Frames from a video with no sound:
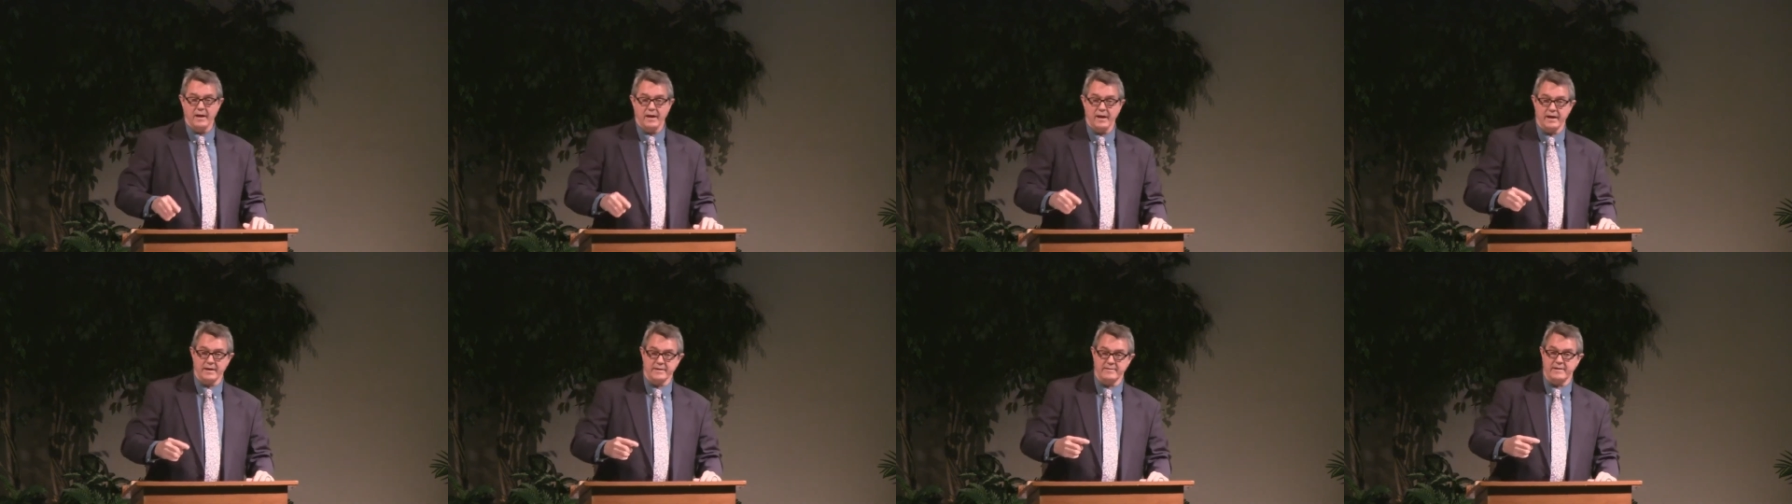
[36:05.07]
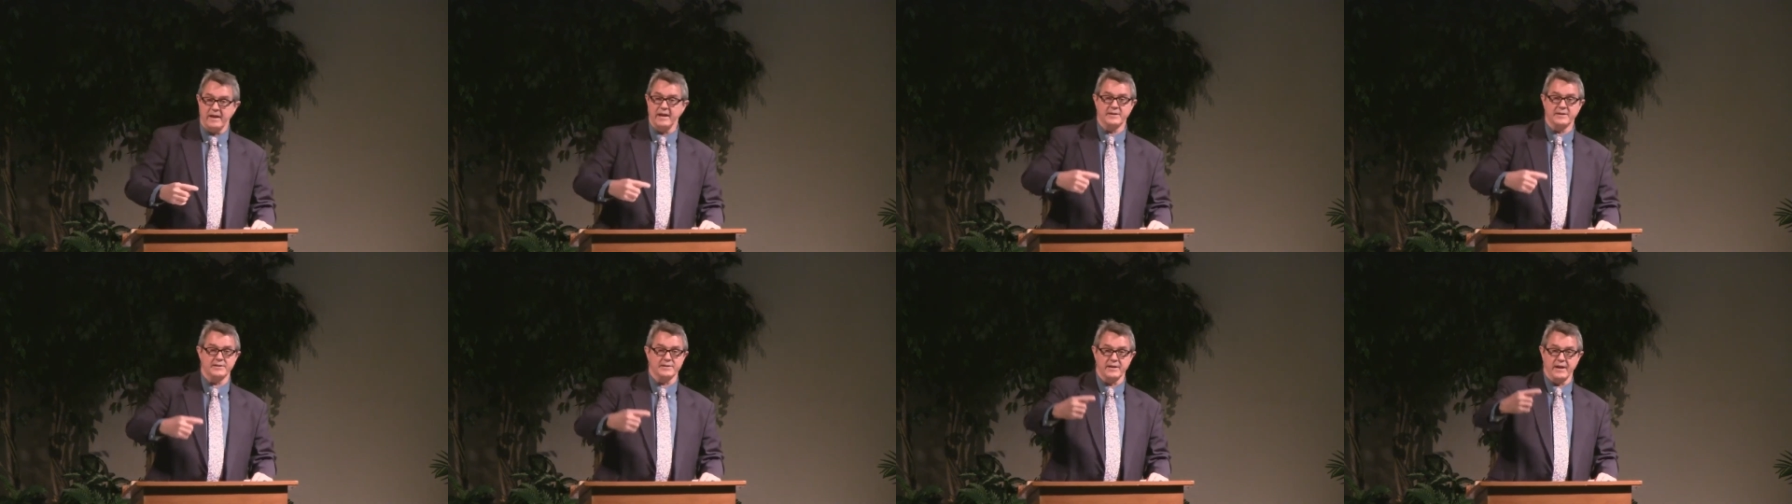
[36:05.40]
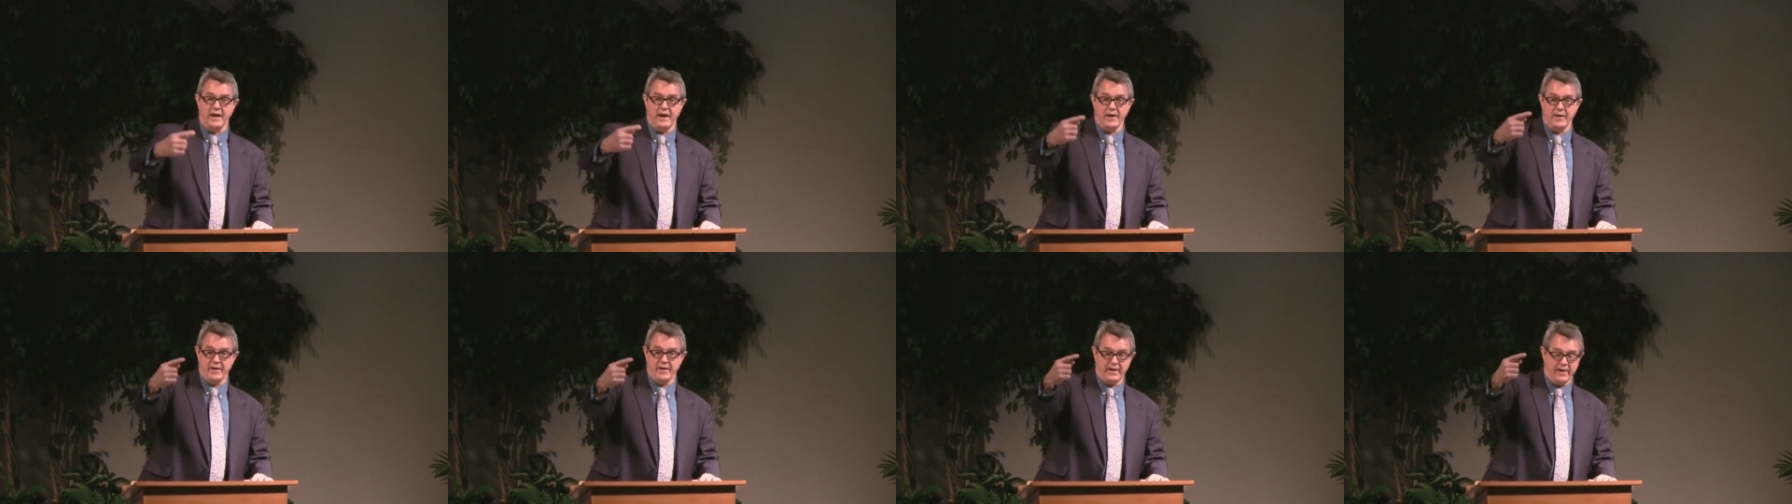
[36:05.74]
a
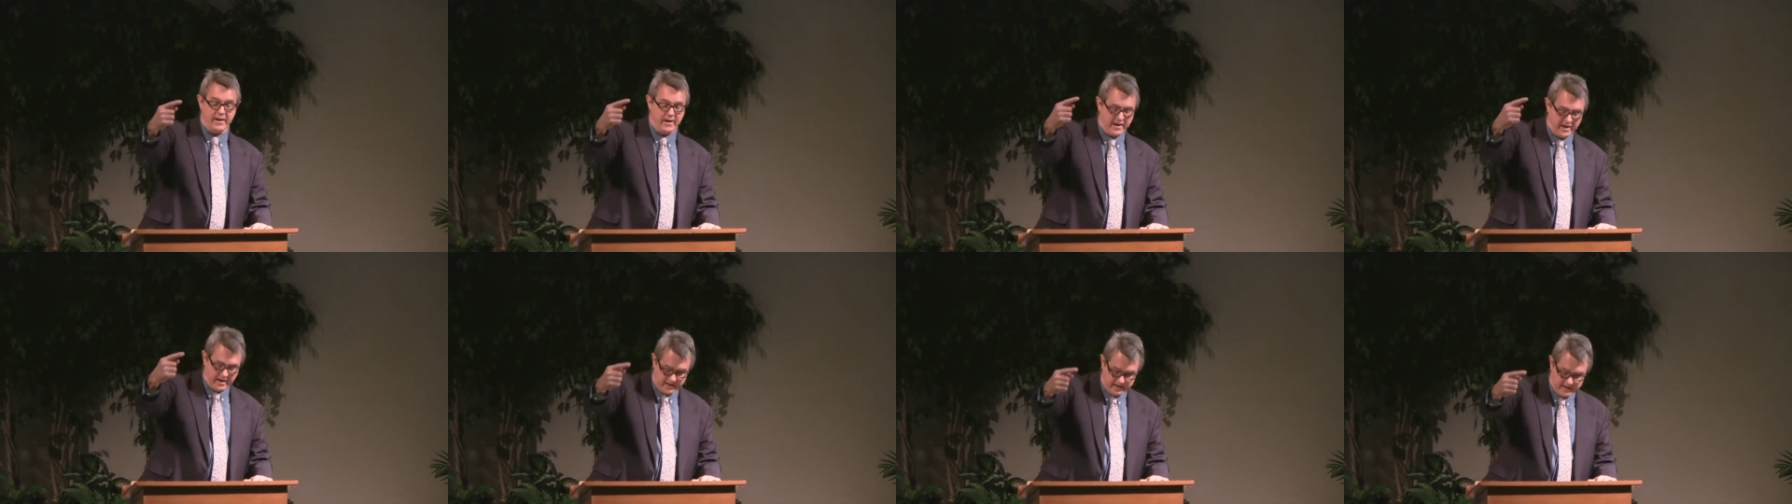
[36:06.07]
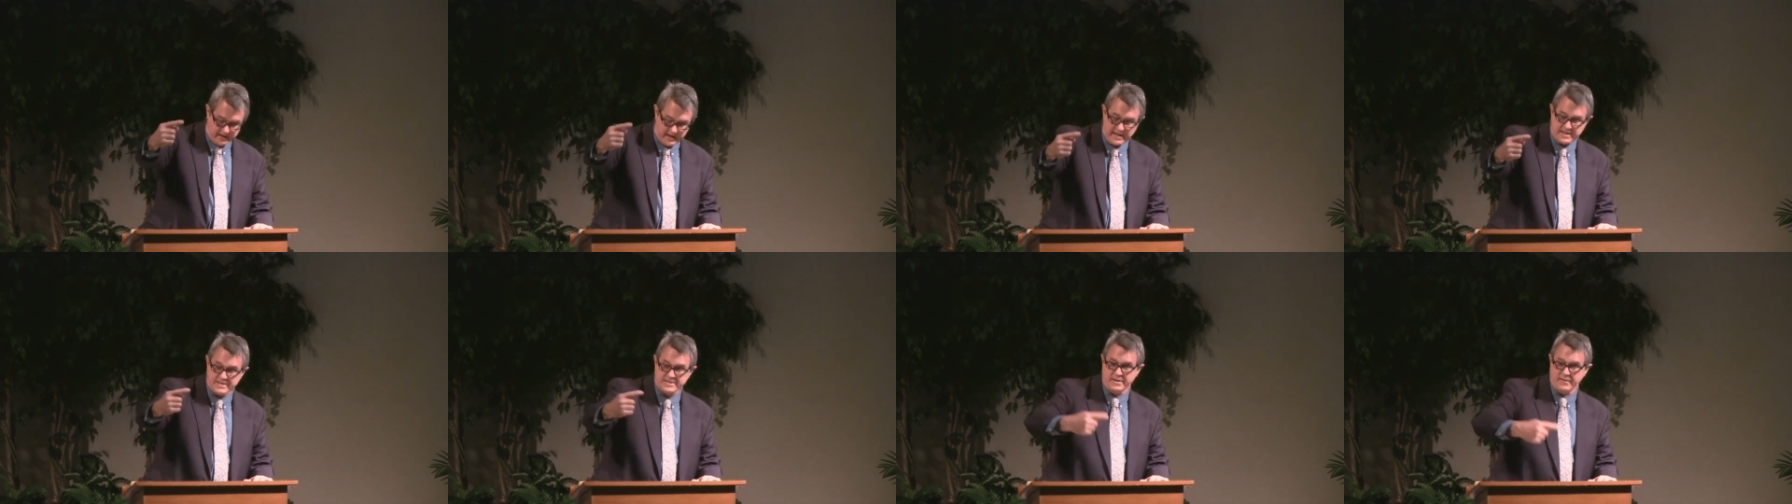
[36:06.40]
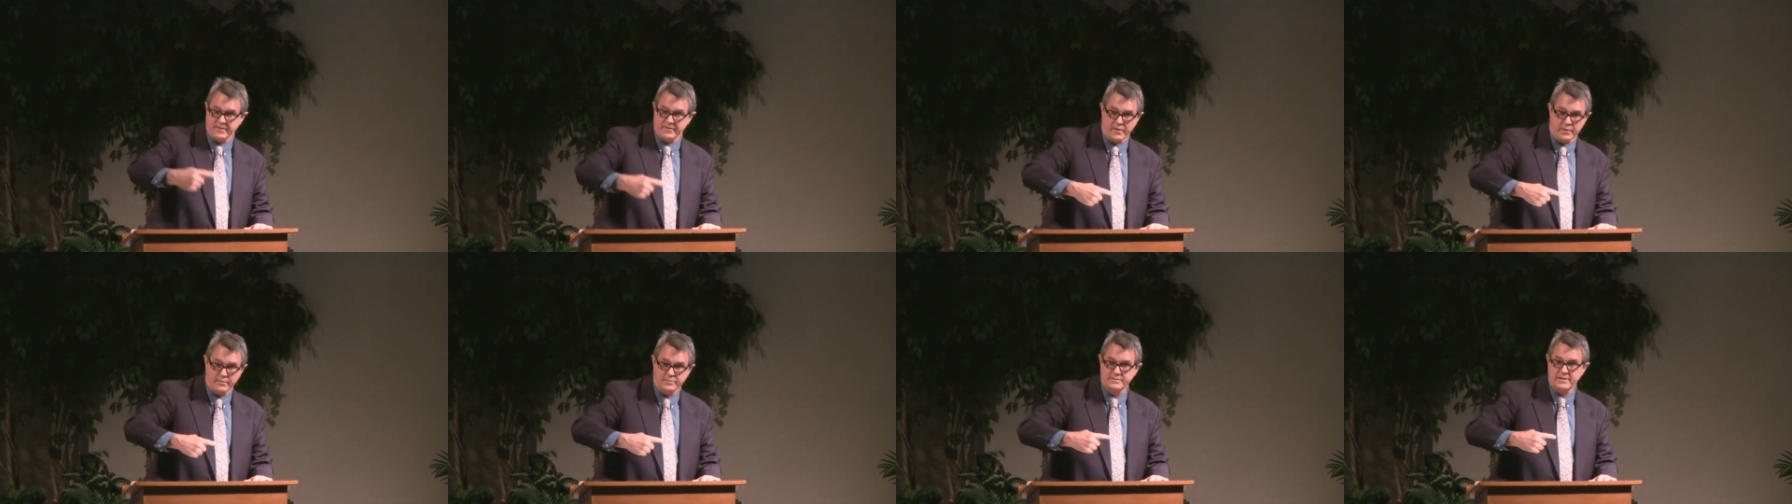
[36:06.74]
dictionary, a list
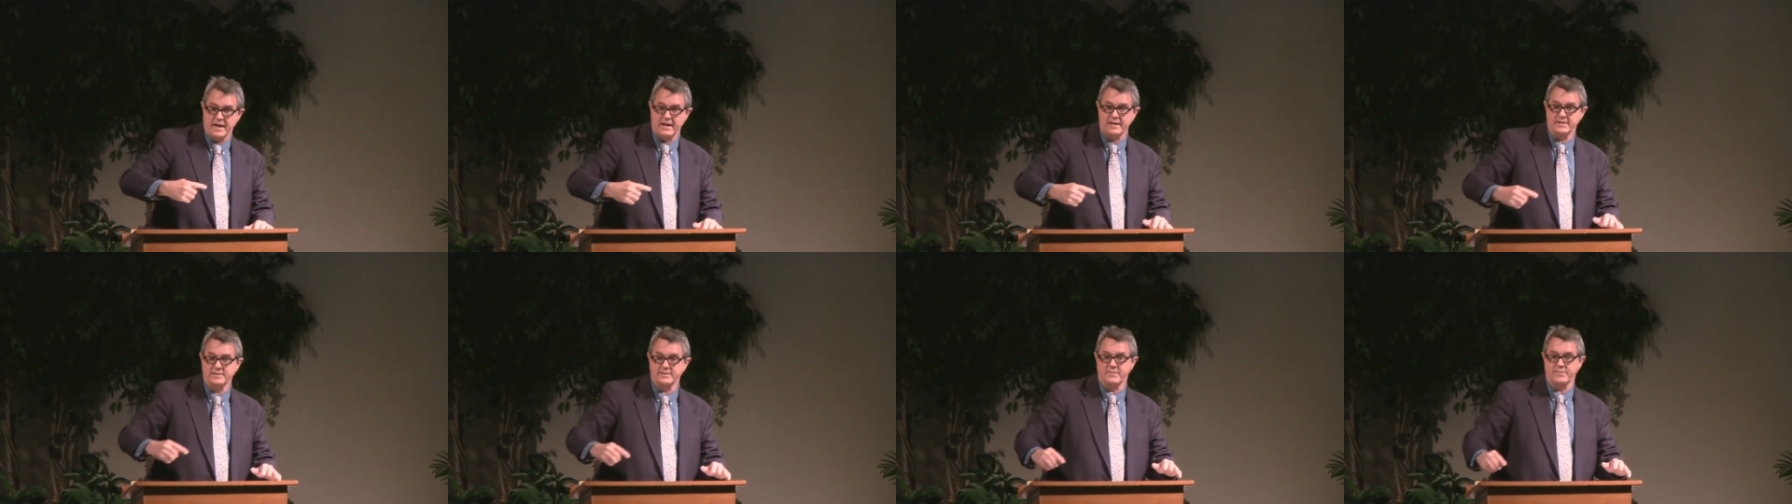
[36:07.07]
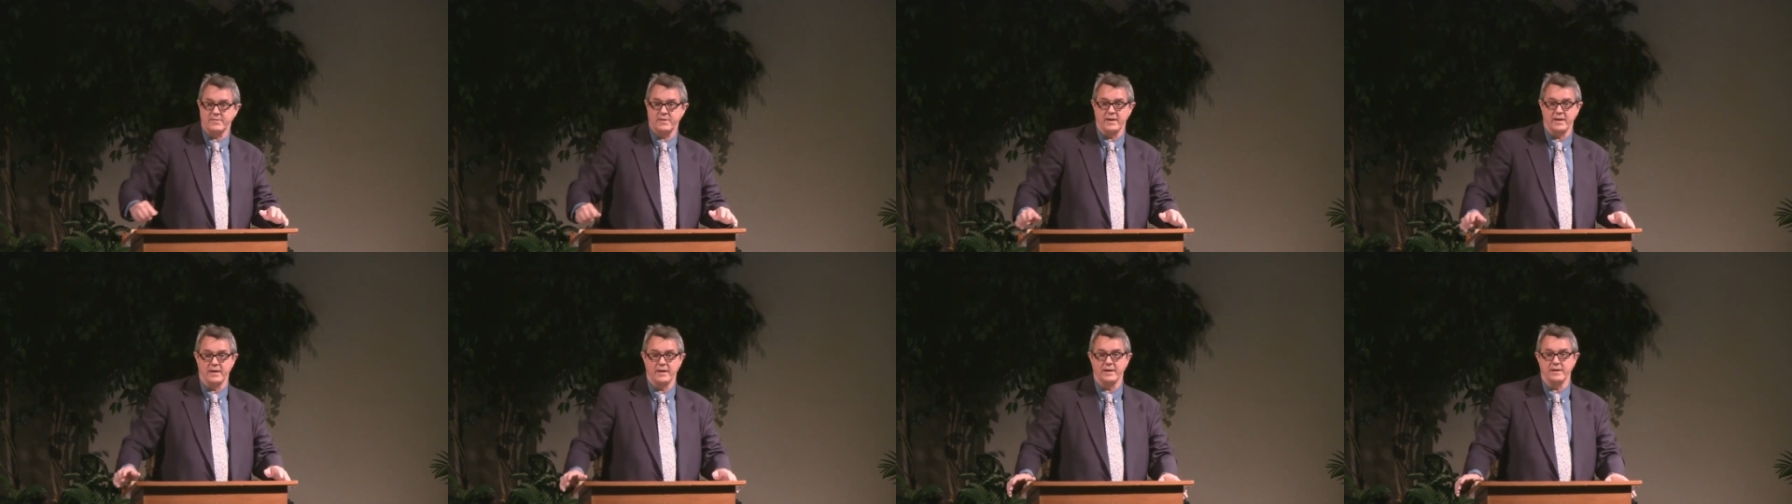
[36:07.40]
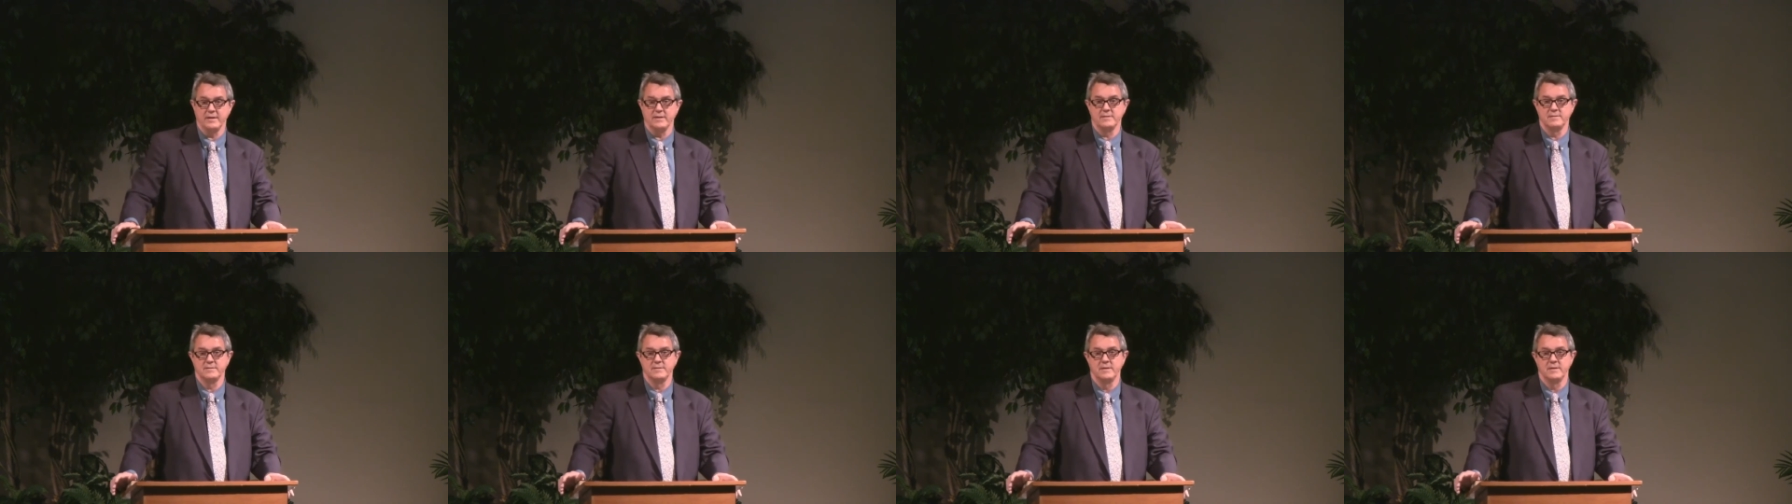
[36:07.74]
of those kinds of things